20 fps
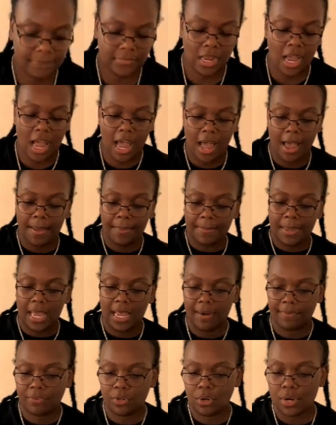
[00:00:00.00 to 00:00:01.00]
Um,
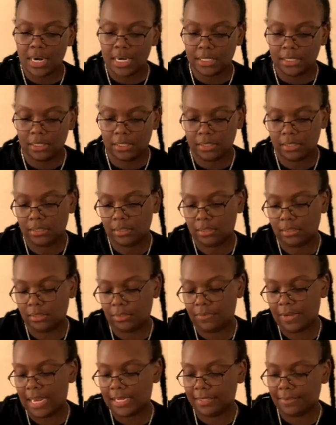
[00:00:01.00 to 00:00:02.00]
and of course,
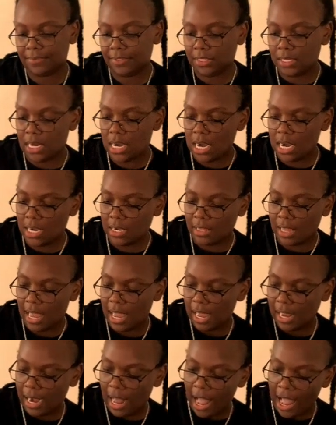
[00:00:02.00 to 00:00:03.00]
you guys have seen
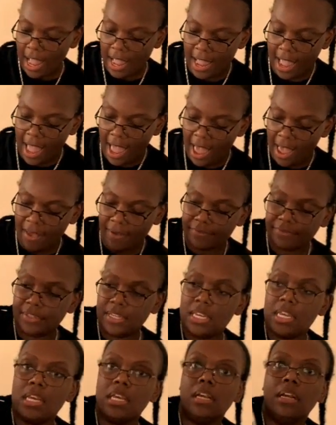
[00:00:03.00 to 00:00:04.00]
that I have
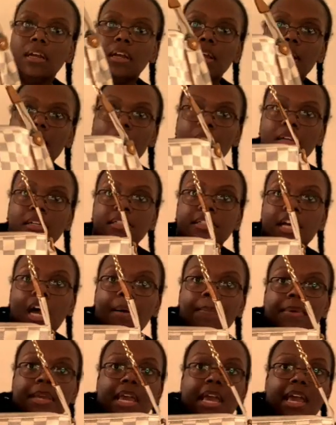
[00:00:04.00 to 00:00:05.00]
the
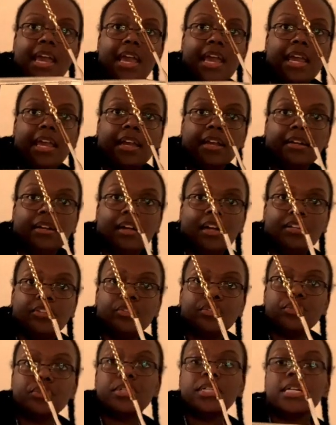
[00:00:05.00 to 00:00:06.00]
Damier
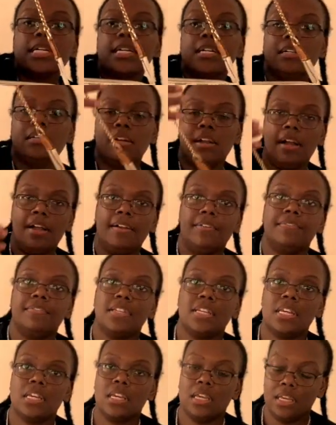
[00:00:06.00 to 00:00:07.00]
Azur of
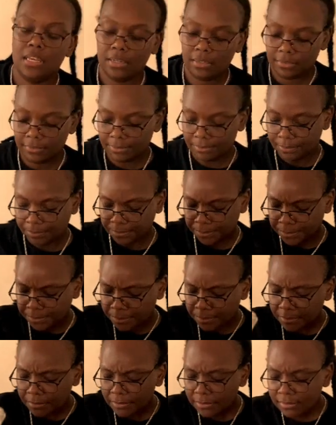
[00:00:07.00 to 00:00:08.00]
the
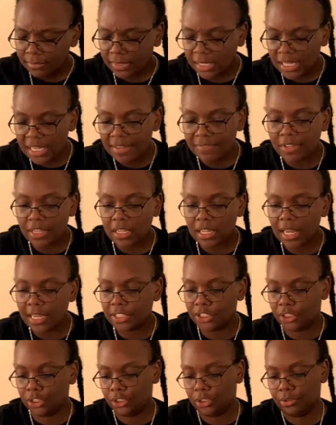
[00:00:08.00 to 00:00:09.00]
Eva
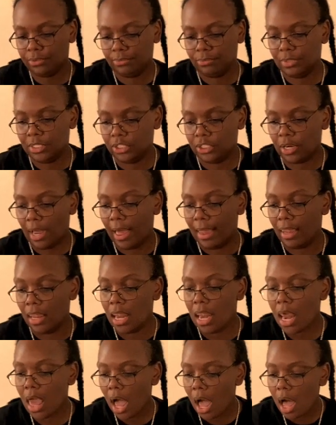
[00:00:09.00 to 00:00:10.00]
Clutch, which I
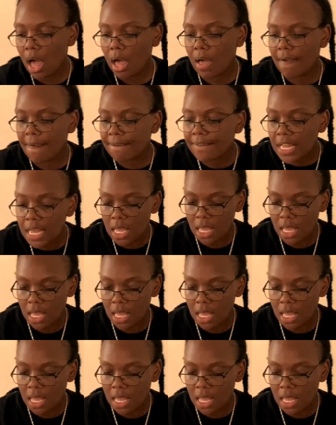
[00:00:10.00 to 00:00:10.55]
love, love,